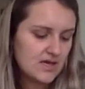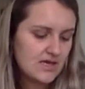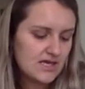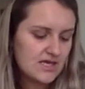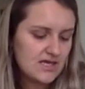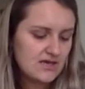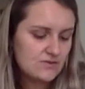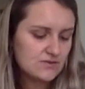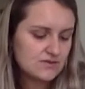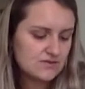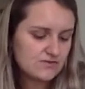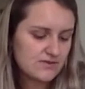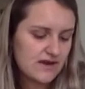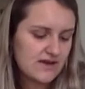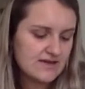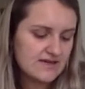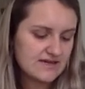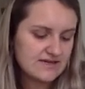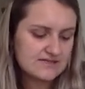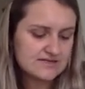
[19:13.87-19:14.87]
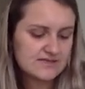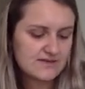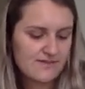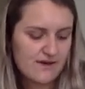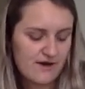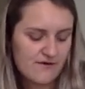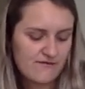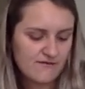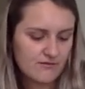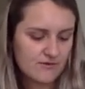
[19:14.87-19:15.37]
He was right next to
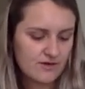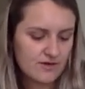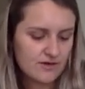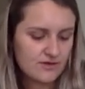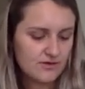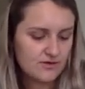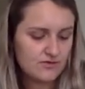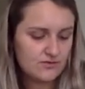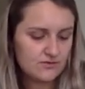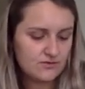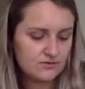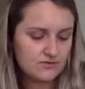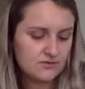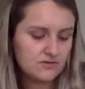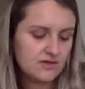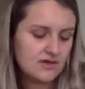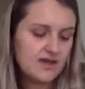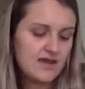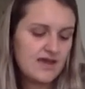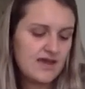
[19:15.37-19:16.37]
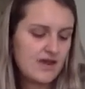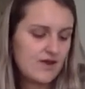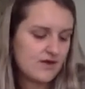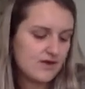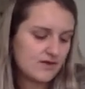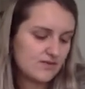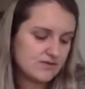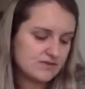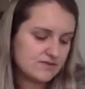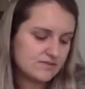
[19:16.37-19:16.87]
Malfoy, who,
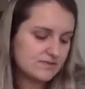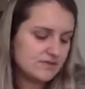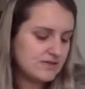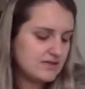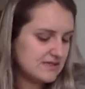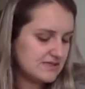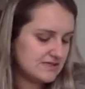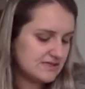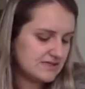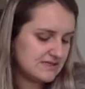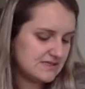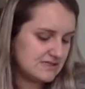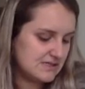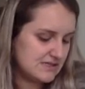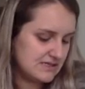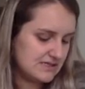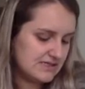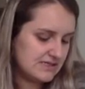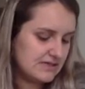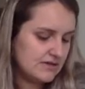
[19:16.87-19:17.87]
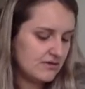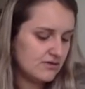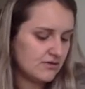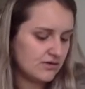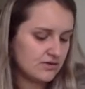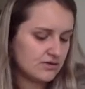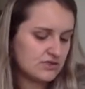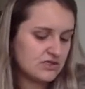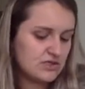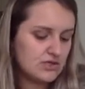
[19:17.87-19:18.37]
Harry was pleased to see, didn't
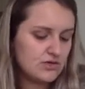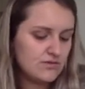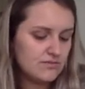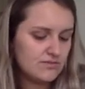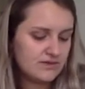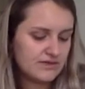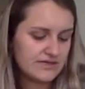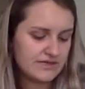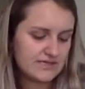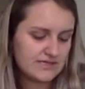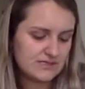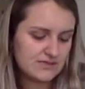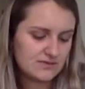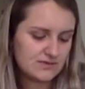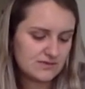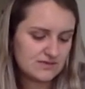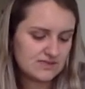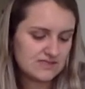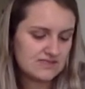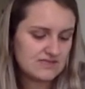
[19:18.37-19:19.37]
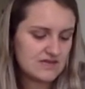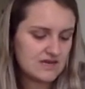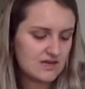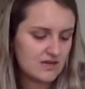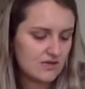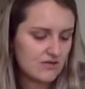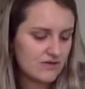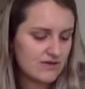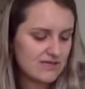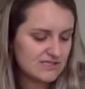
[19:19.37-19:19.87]
look too pleased with the
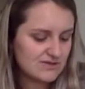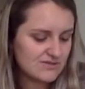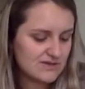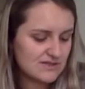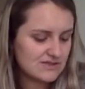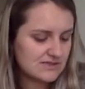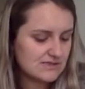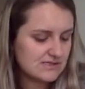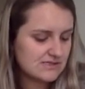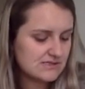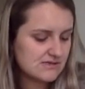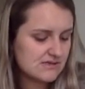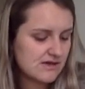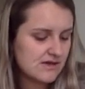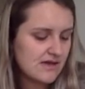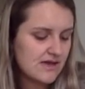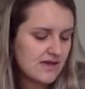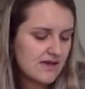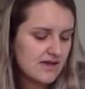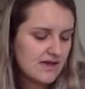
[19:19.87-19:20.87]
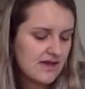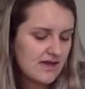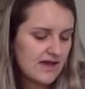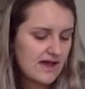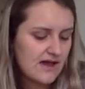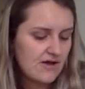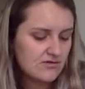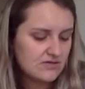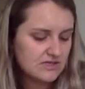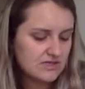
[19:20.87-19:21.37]
seating arrangements.
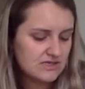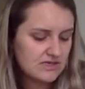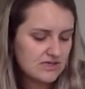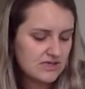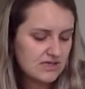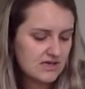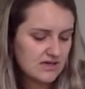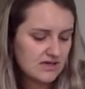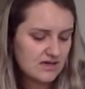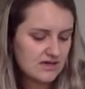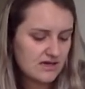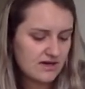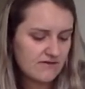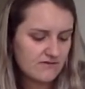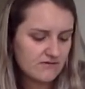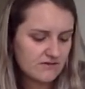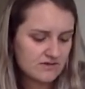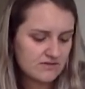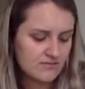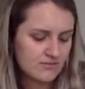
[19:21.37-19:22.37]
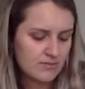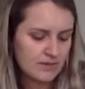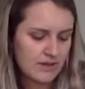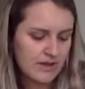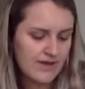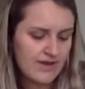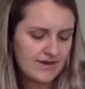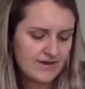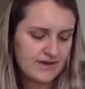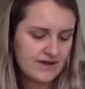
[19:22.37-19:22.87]
"How did he get covered in
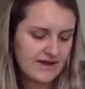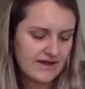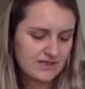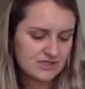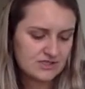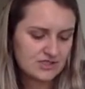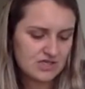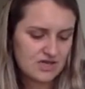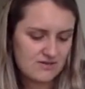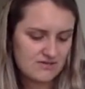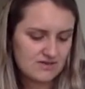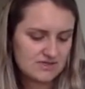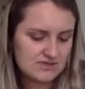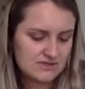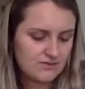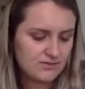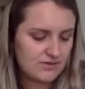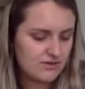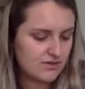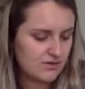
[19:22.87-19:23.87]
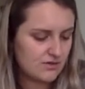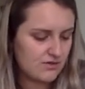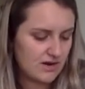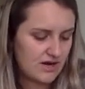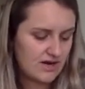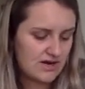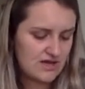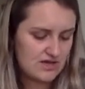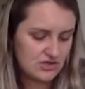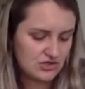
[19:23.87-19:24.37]
blood?" asked Seamus with
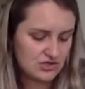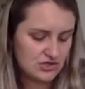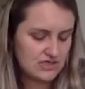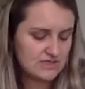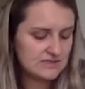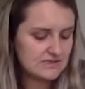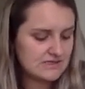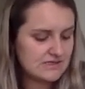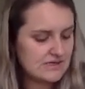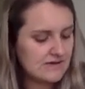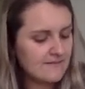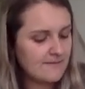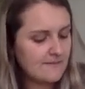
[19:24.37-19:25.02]
great interest.